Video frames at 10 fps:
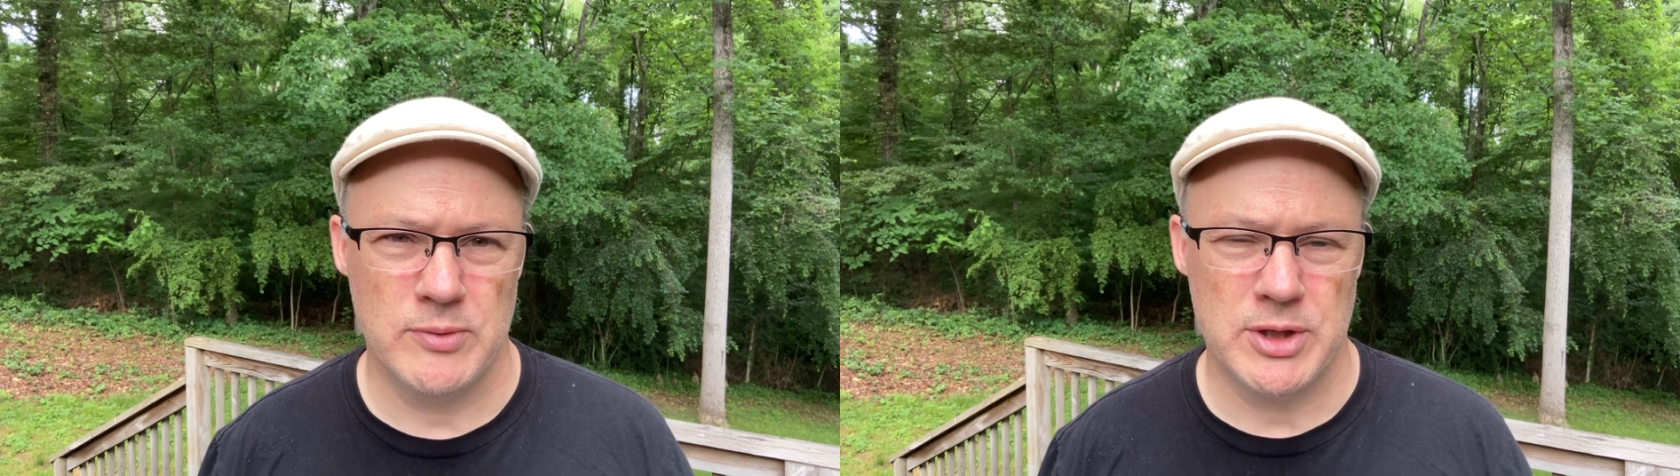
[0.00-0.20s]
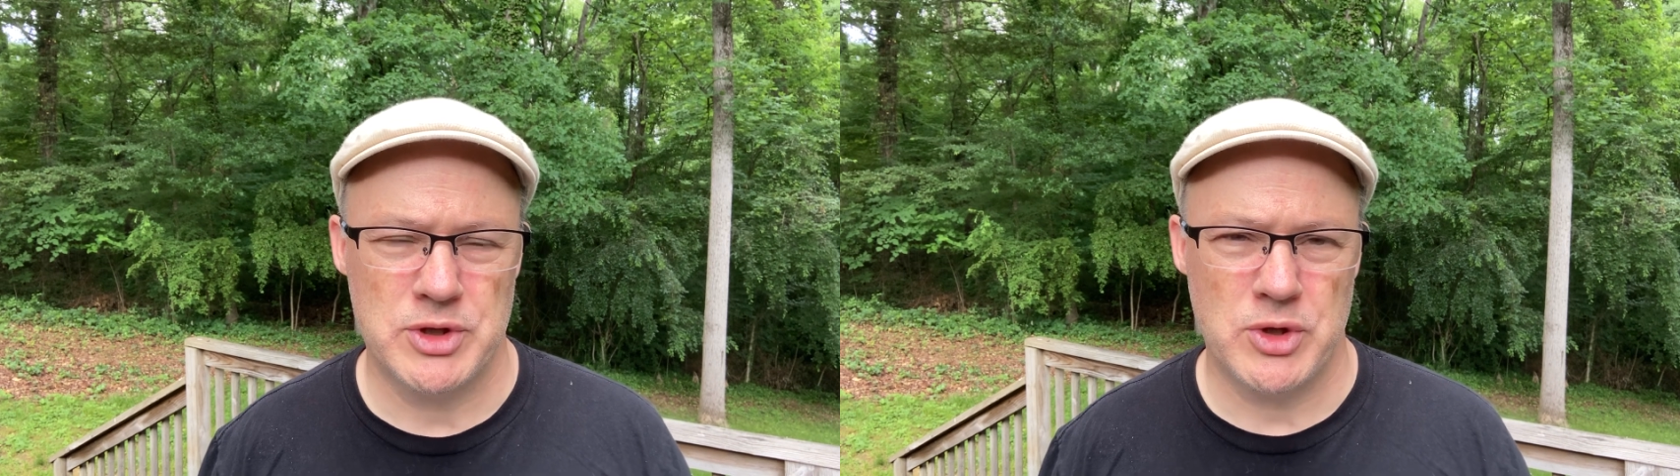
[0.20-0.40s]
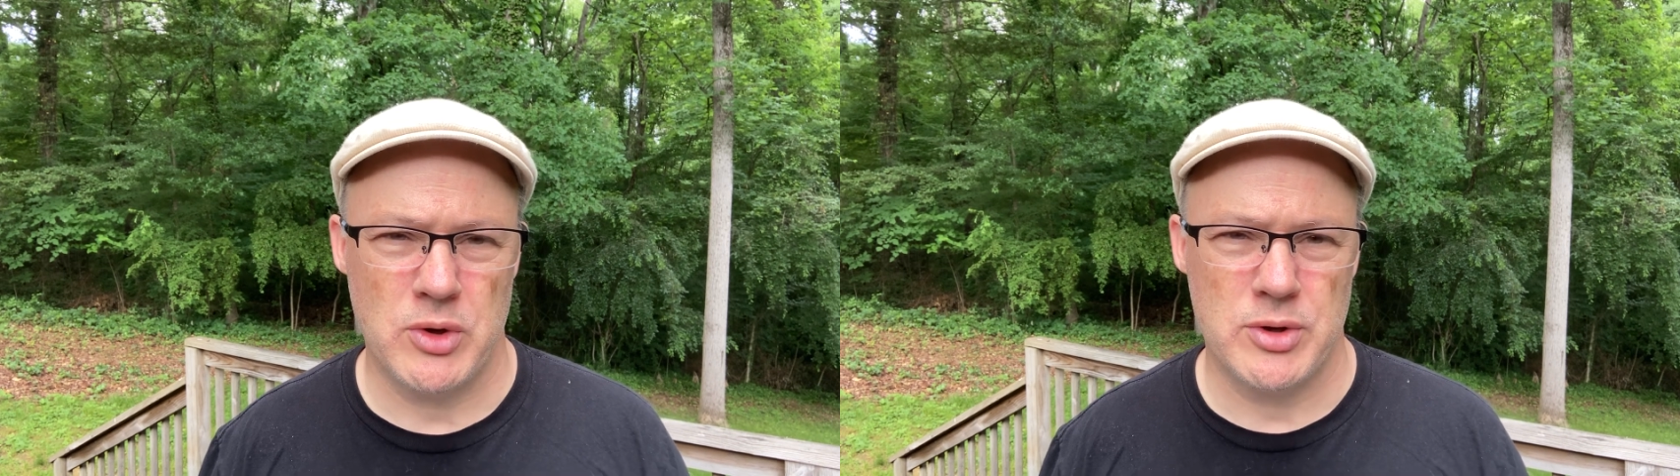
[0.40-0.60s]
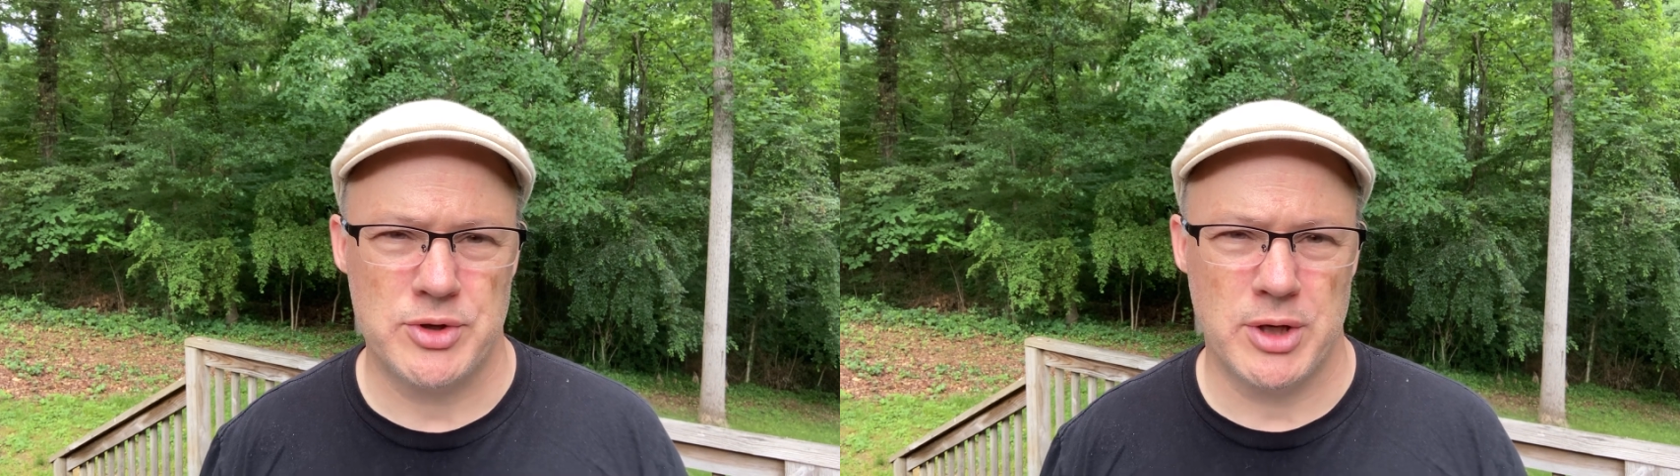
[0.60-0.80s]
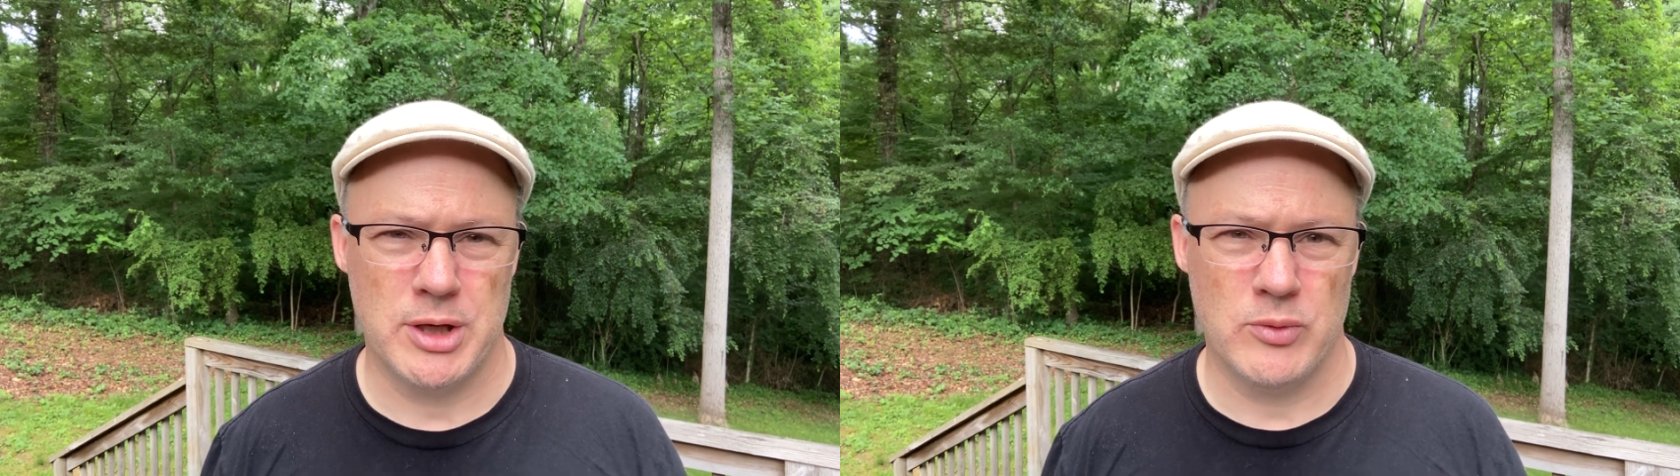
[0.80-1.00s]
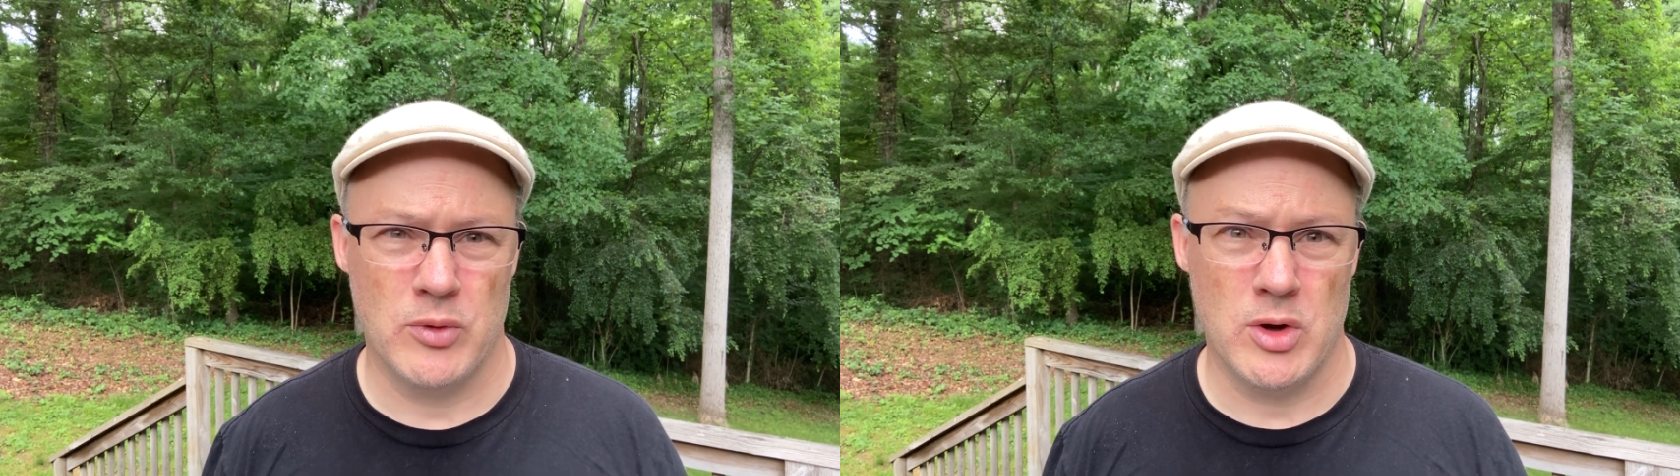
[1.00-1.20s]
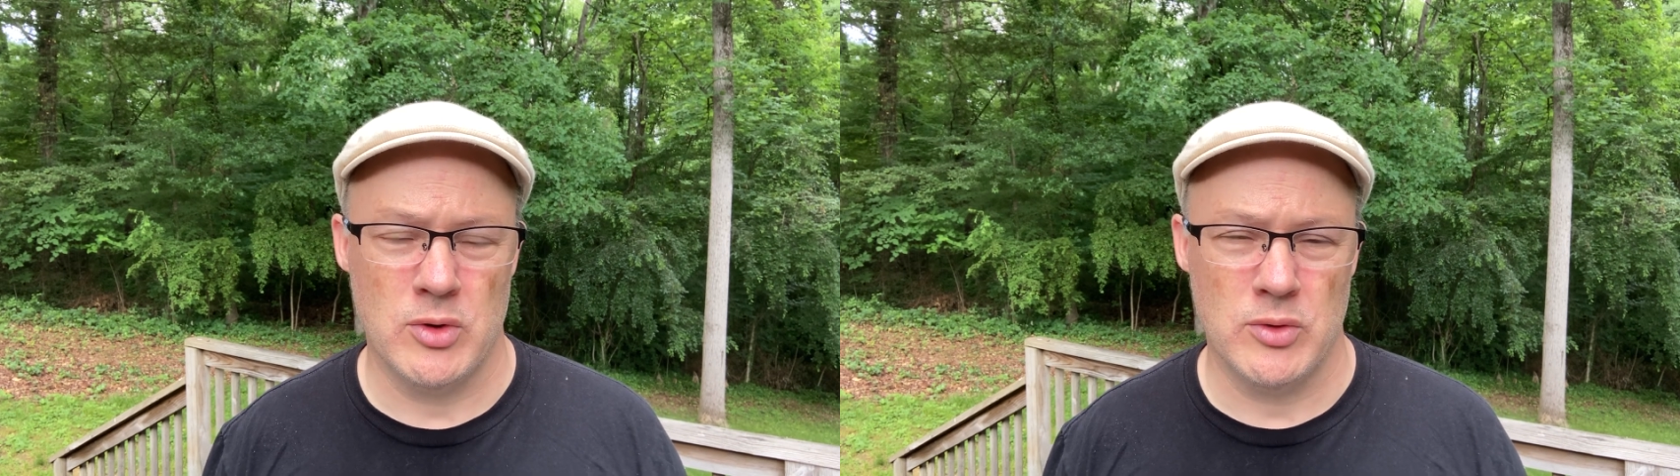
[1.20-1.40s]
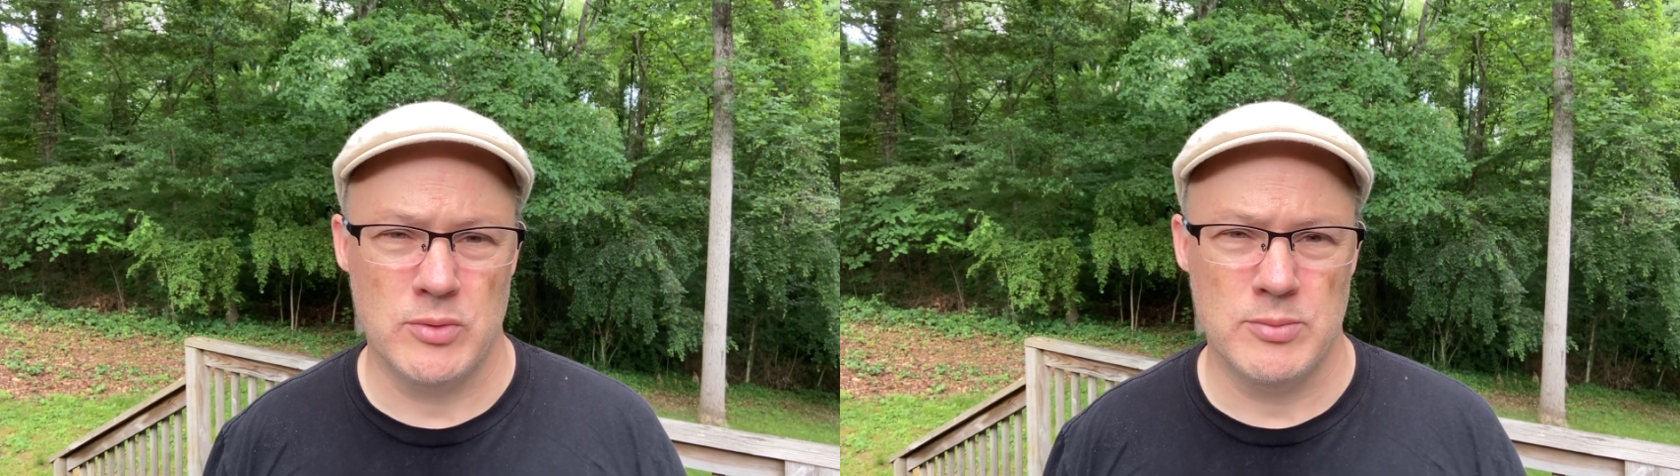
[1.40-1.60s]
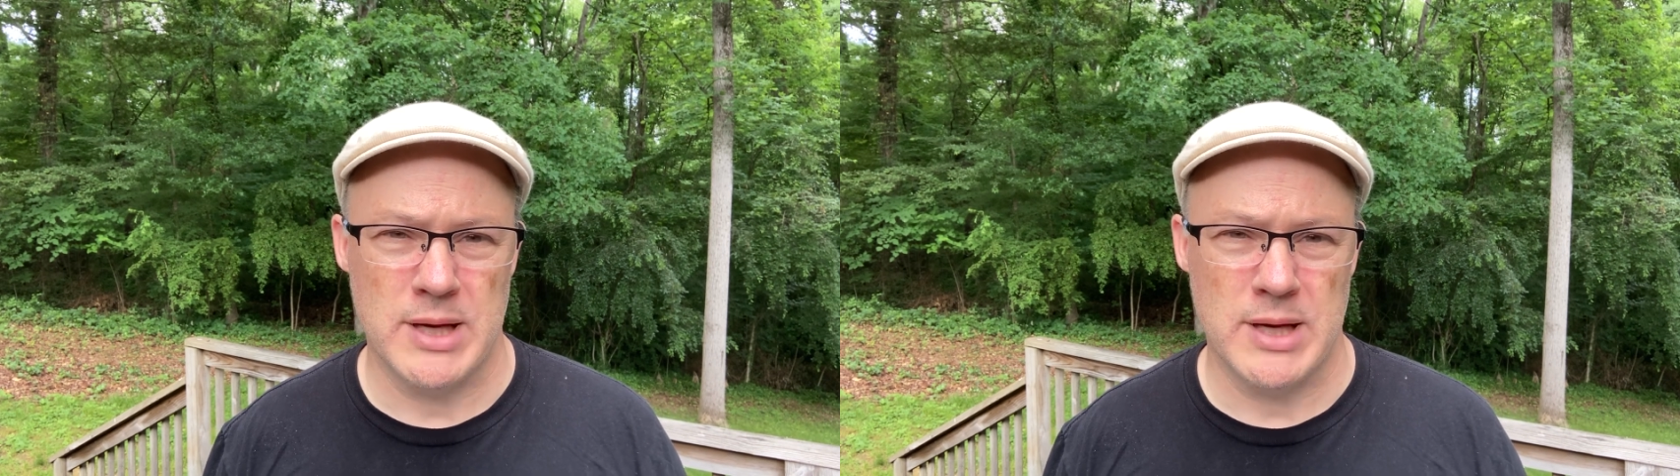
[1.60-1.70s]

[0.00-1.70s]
the church in Rome,